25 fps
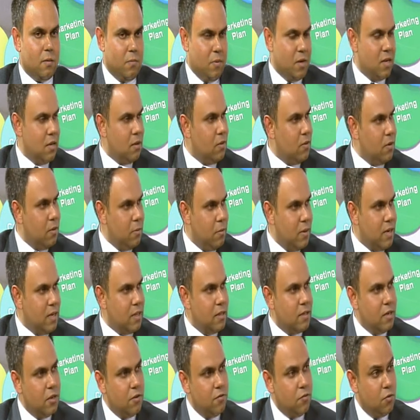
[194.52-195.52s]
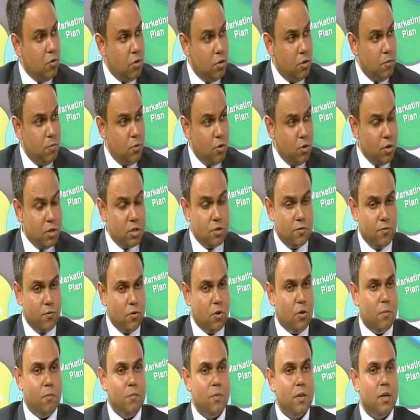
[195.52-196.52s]
particular bank that you've got the mortgage
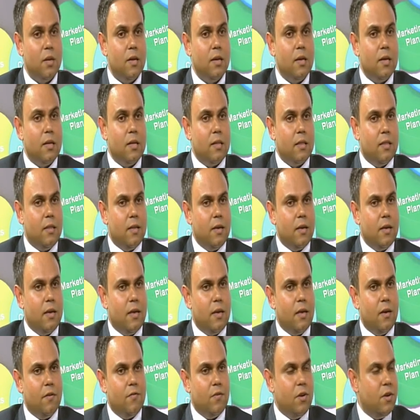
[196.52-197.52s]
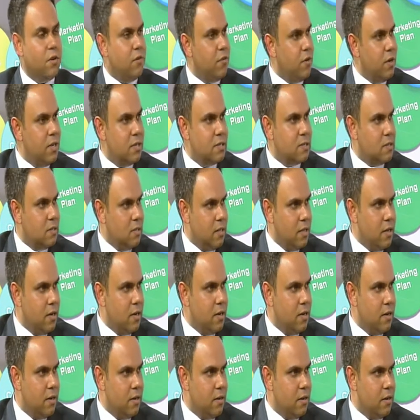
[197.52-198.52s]
from, they have increased
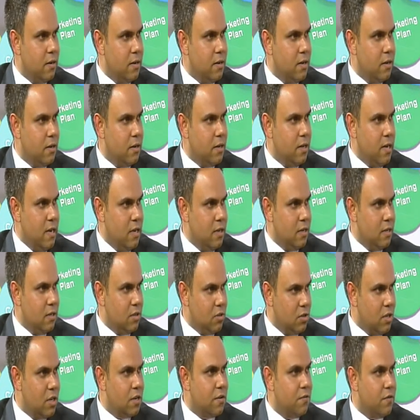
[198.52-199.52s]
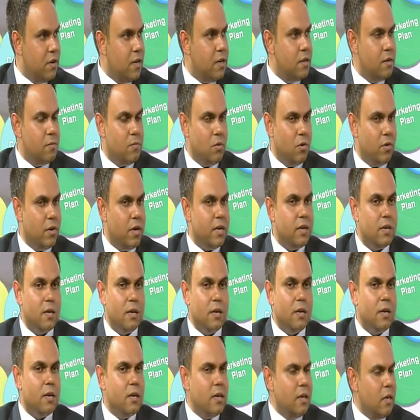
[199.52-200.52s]
their standard variable rate,
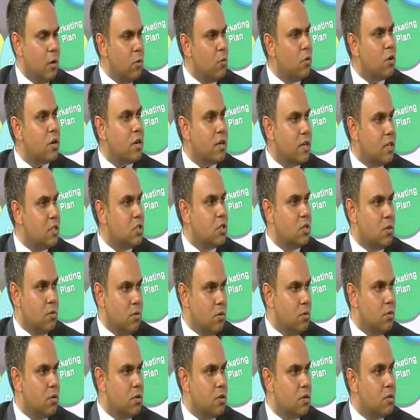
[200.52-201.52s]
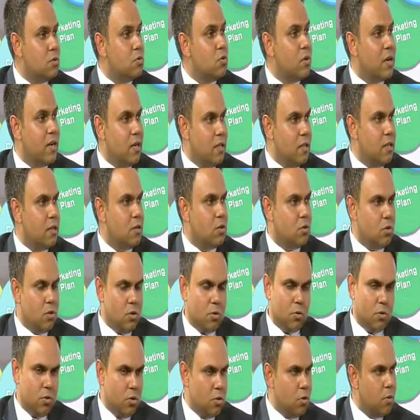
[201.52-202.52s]
it won't touch you, it won't do anything to
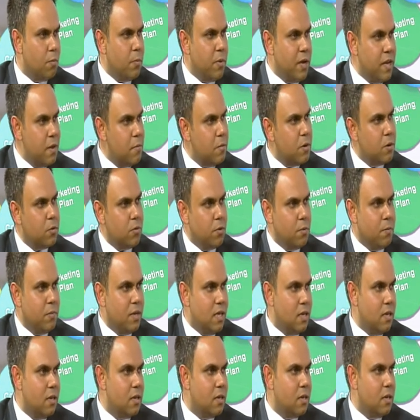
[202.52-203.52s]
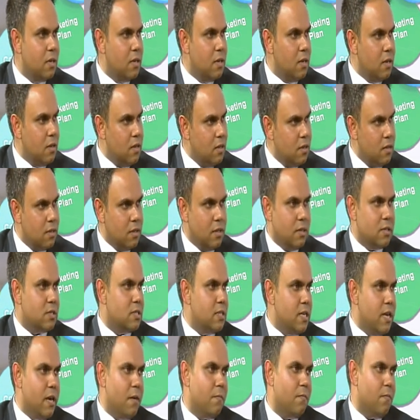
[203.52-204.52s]
you. Your payment would be the
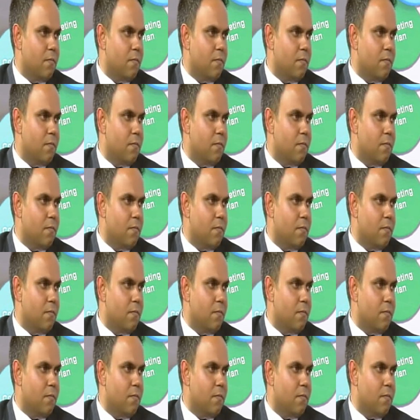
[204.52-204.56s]
same